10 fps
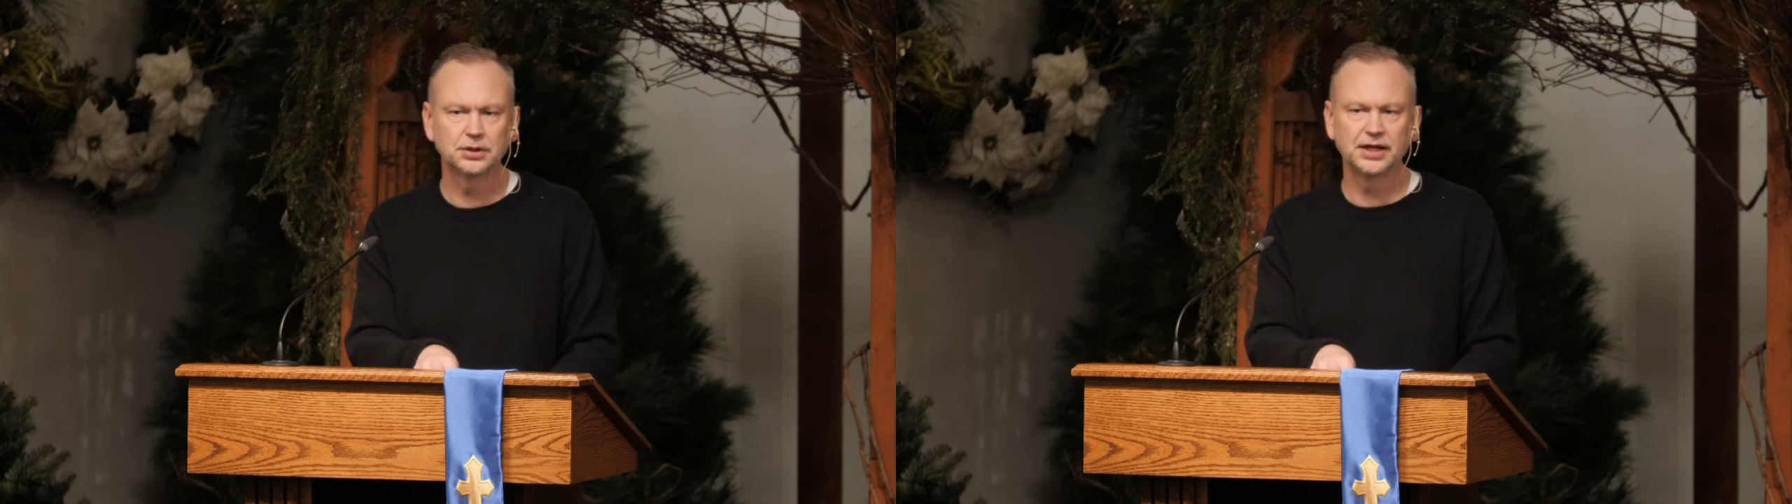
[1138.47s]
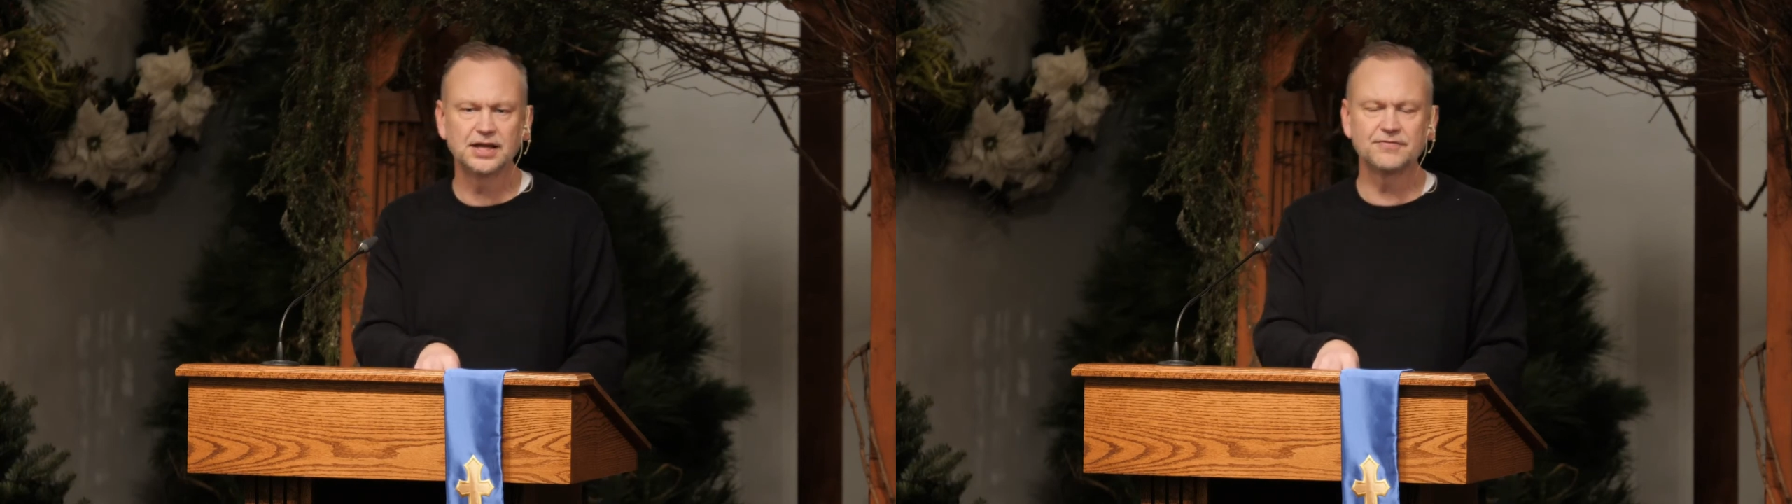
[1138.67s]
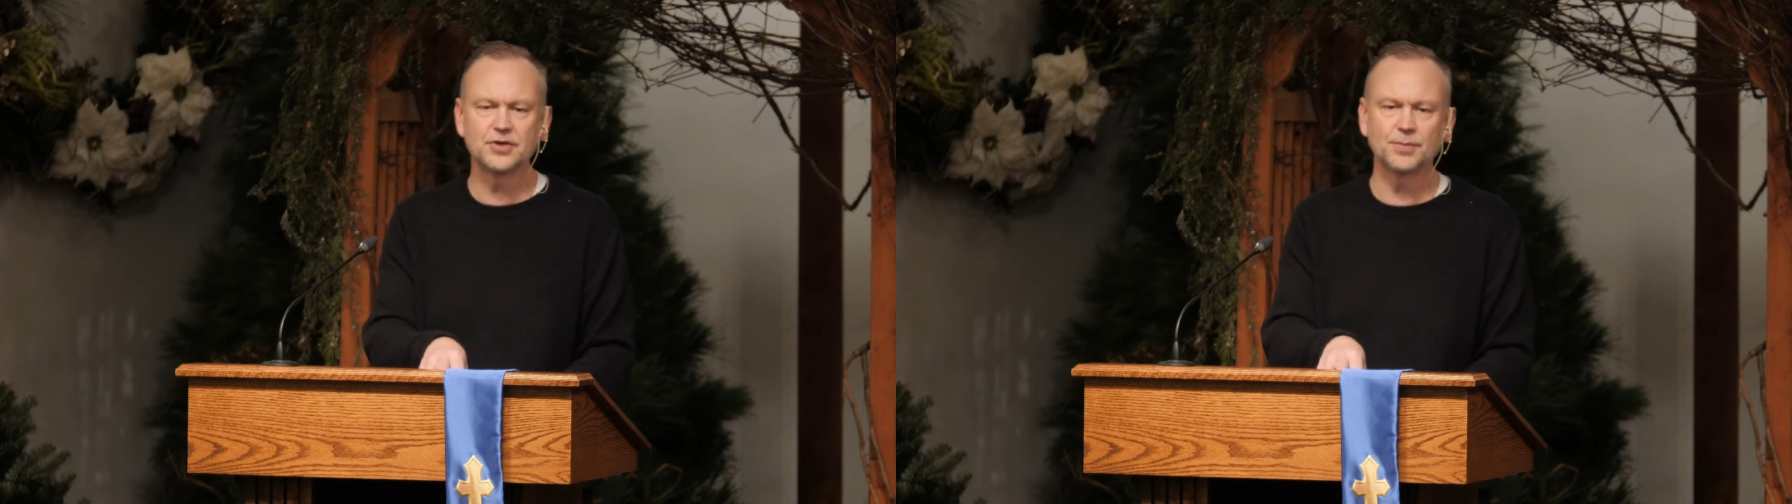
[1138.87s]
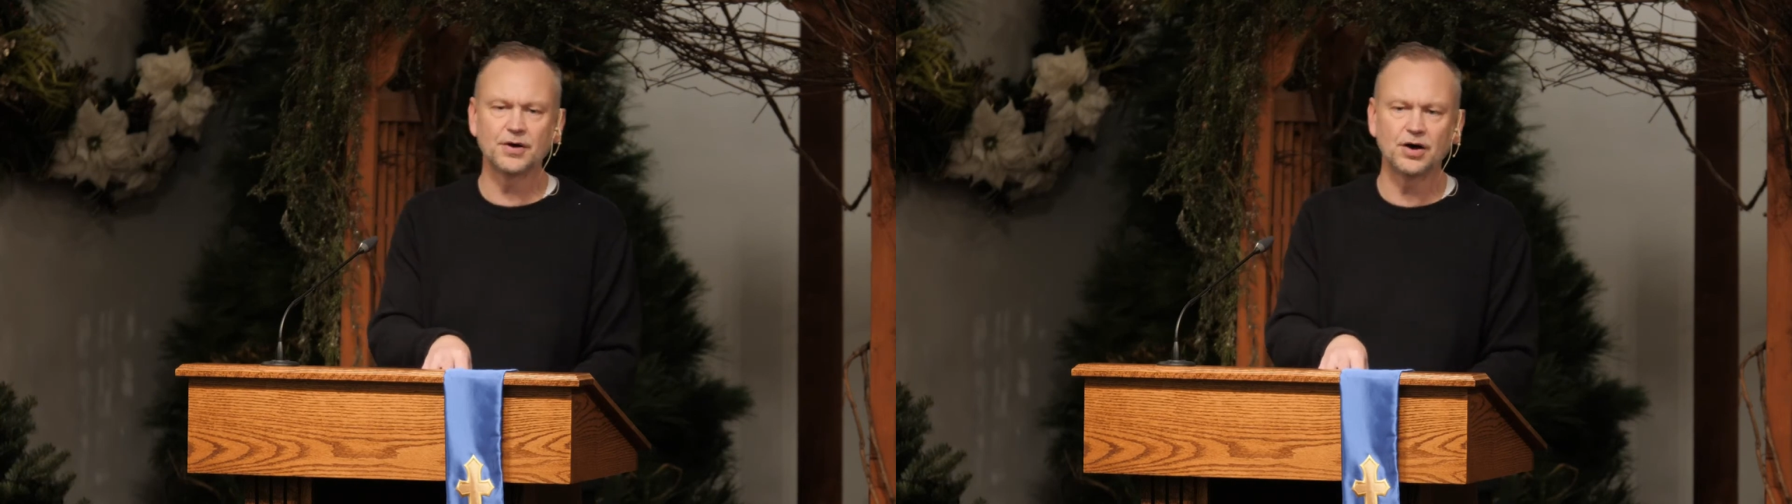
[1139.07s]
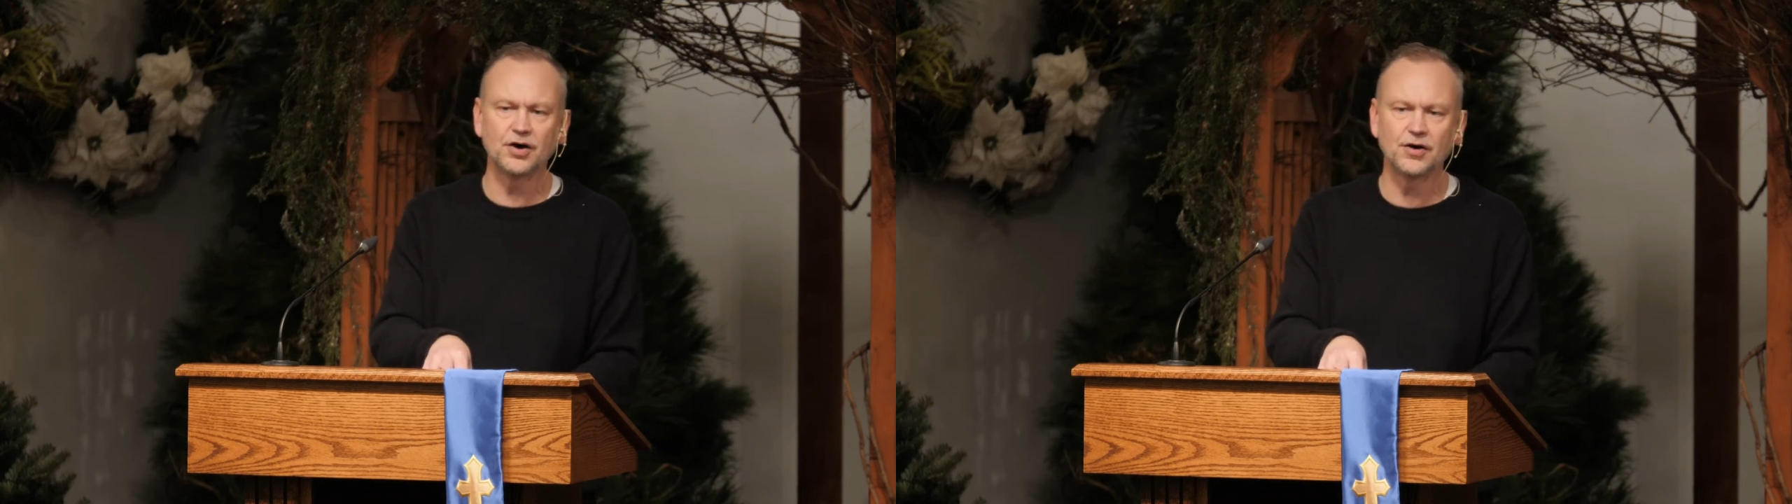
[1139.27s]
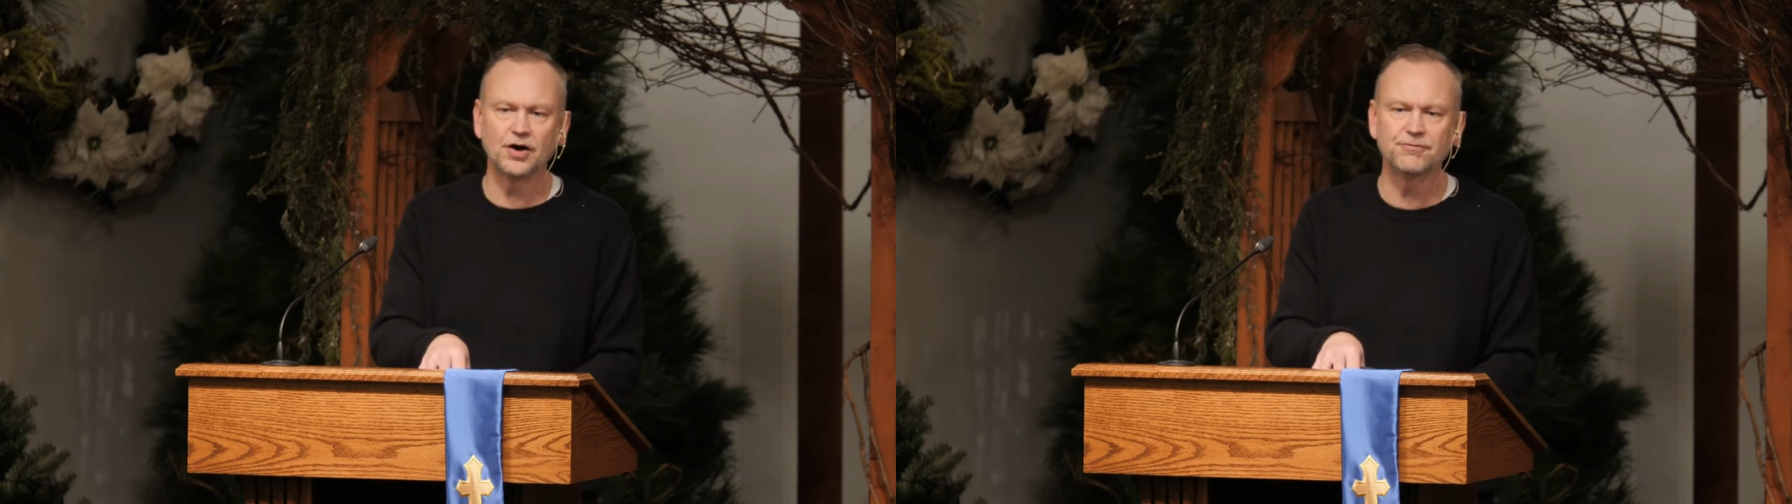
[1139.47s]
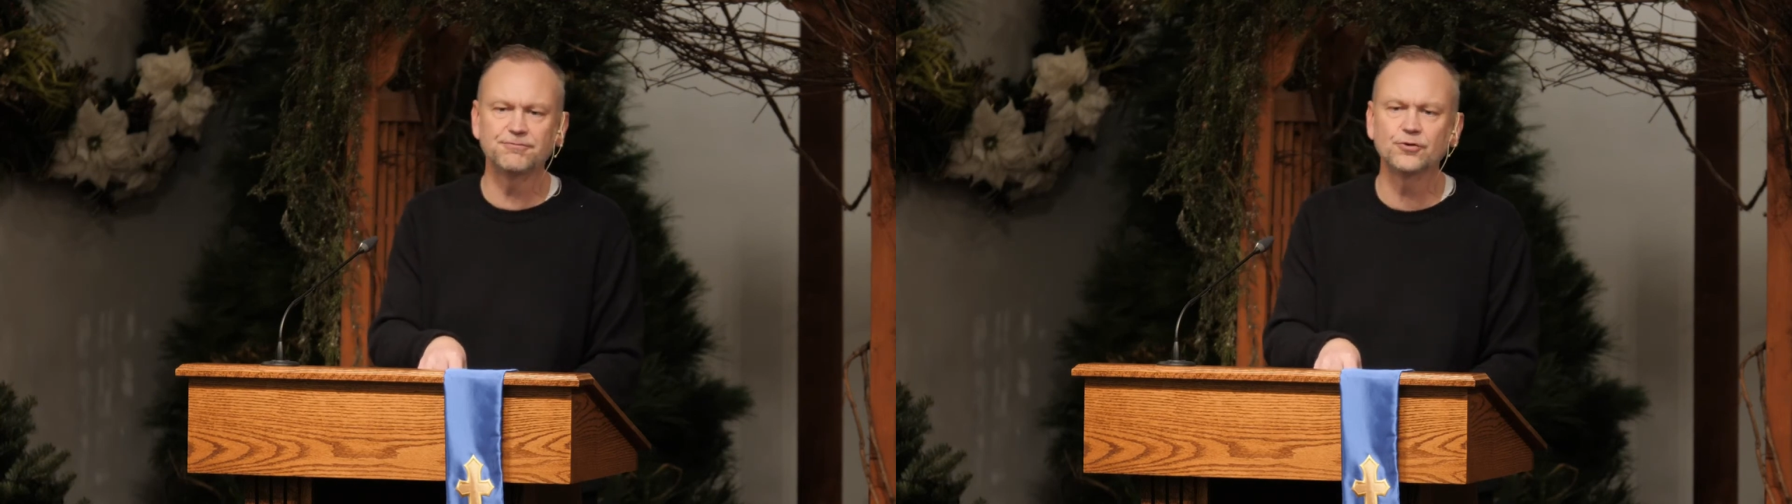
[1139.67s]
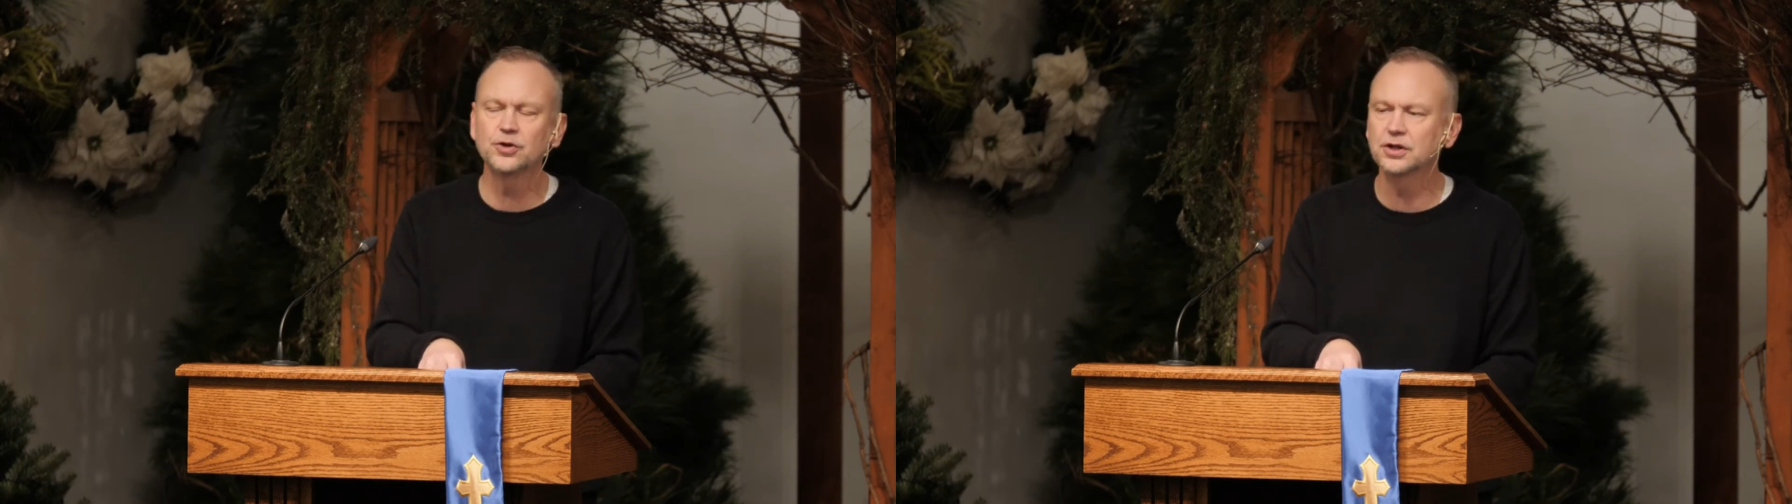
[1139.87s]
and give them a
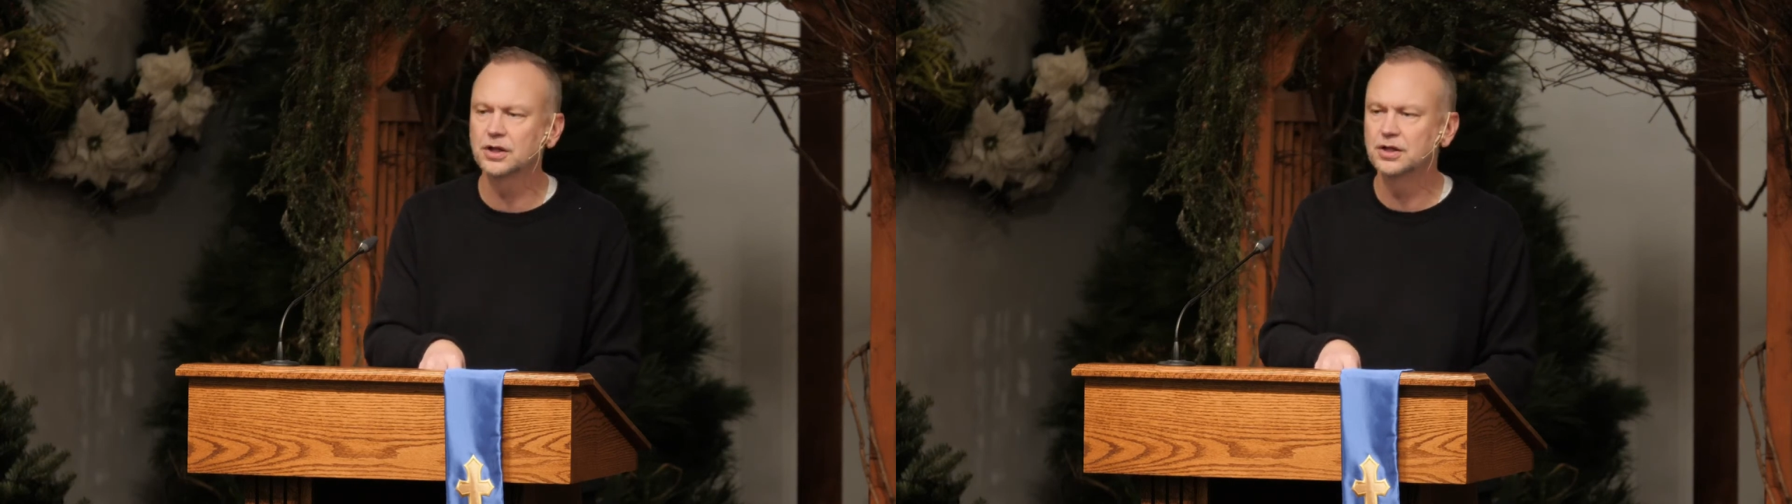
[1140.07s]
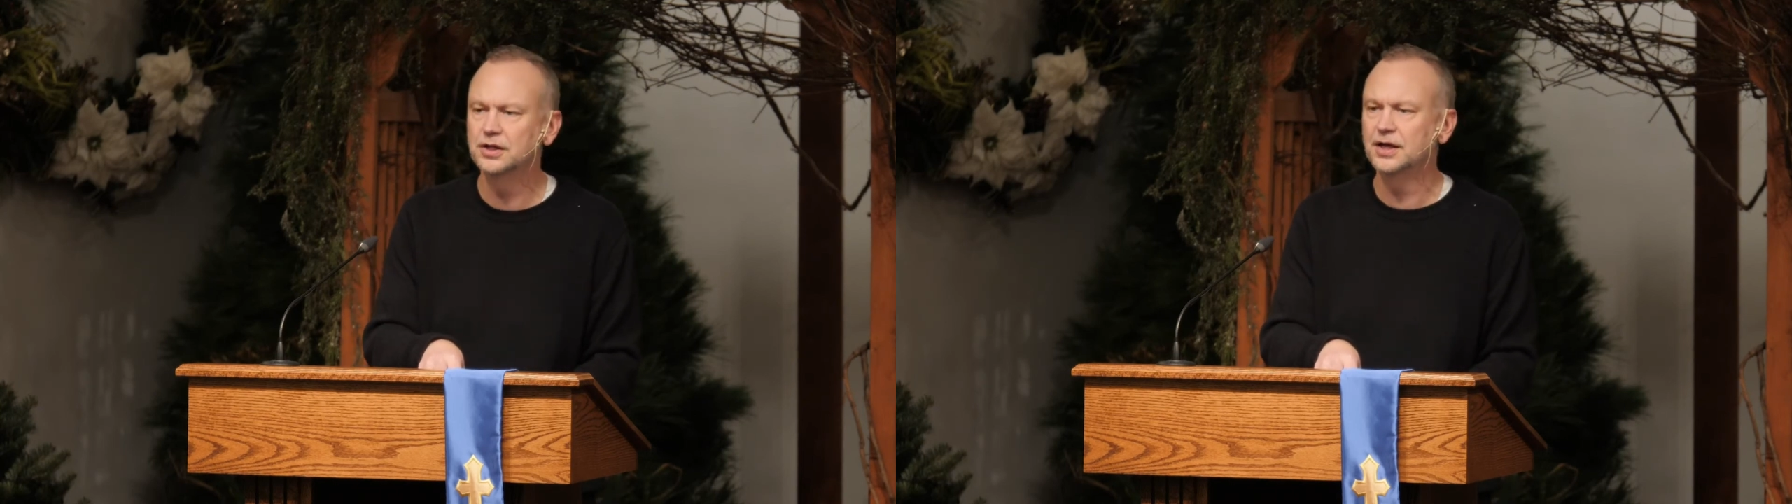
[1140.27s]
full